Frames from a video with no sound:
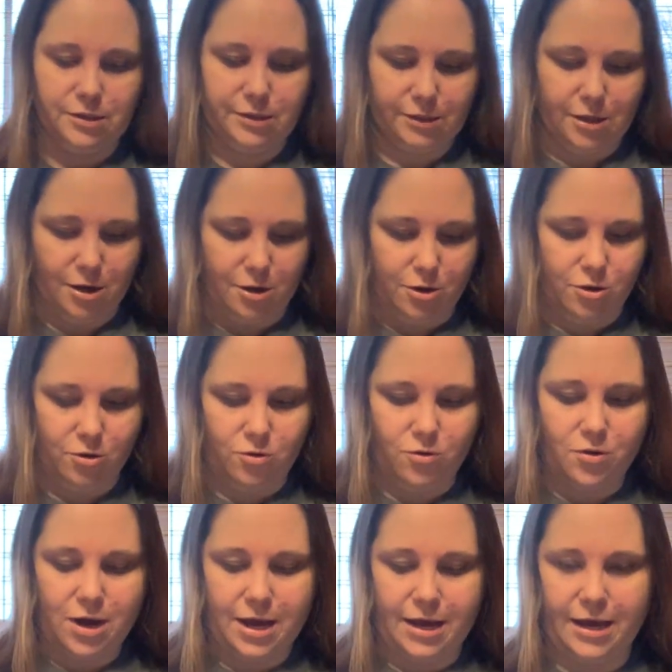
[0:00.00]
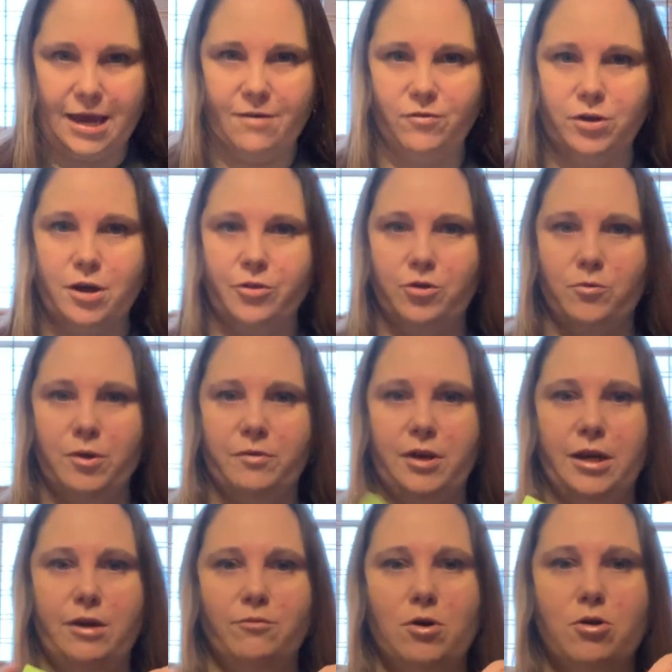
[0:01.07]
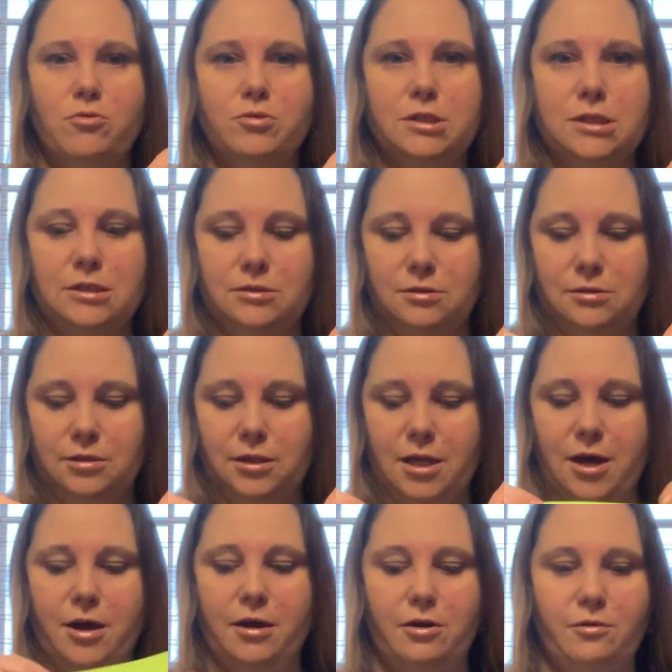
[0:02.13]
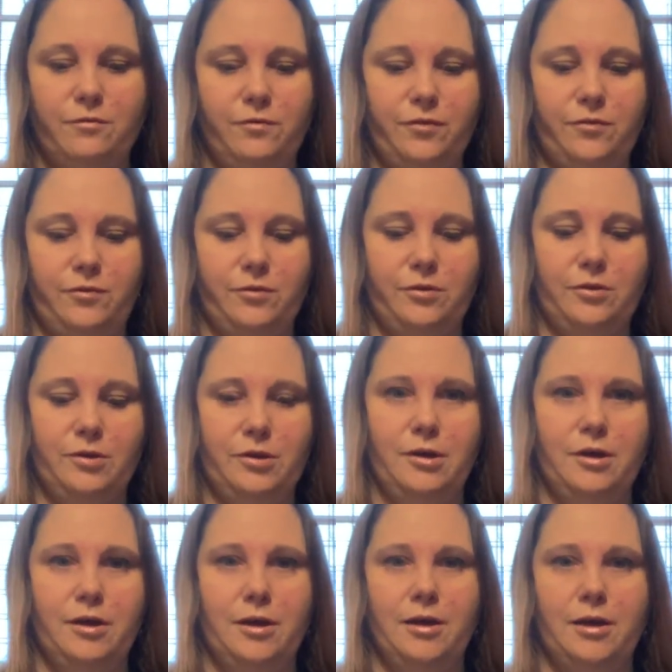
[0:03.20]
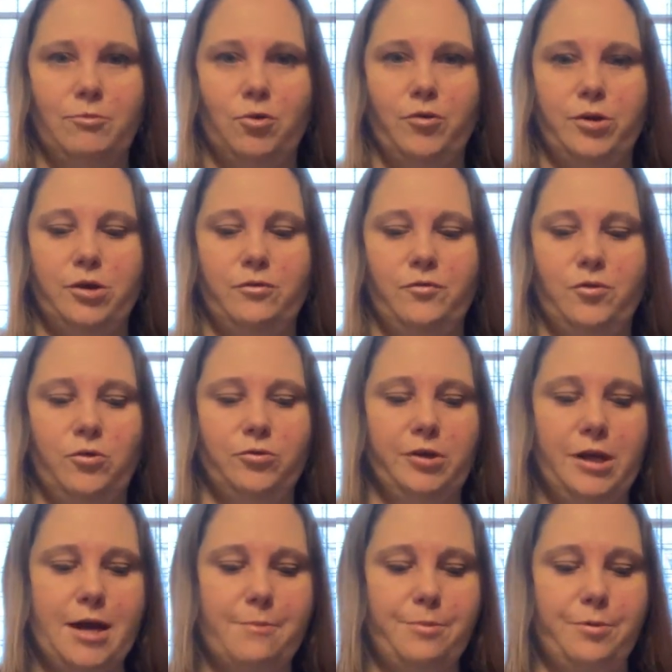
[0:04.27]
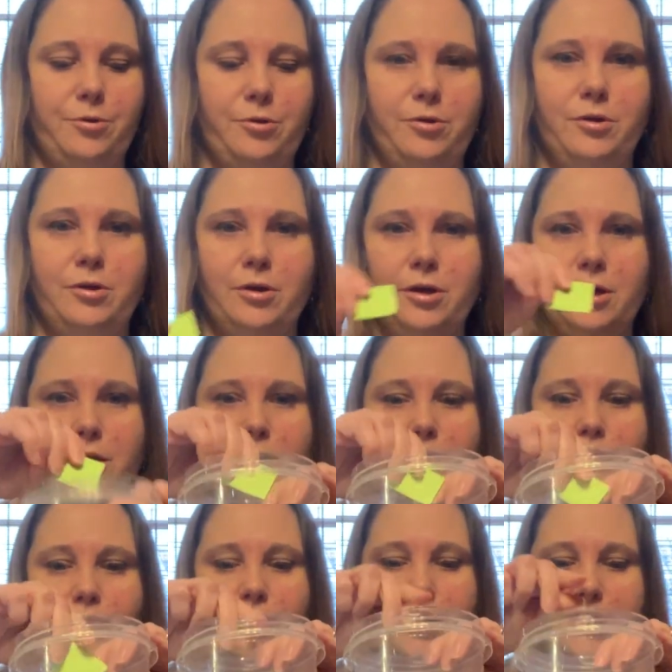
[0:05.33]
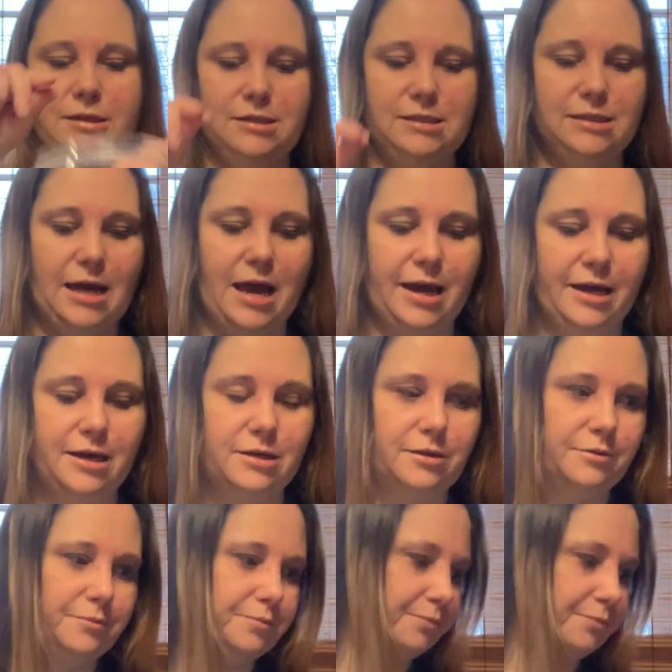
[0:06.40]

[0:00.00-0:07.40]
So I have another one that I wrote, love. I'm going to fold it up and put it inside.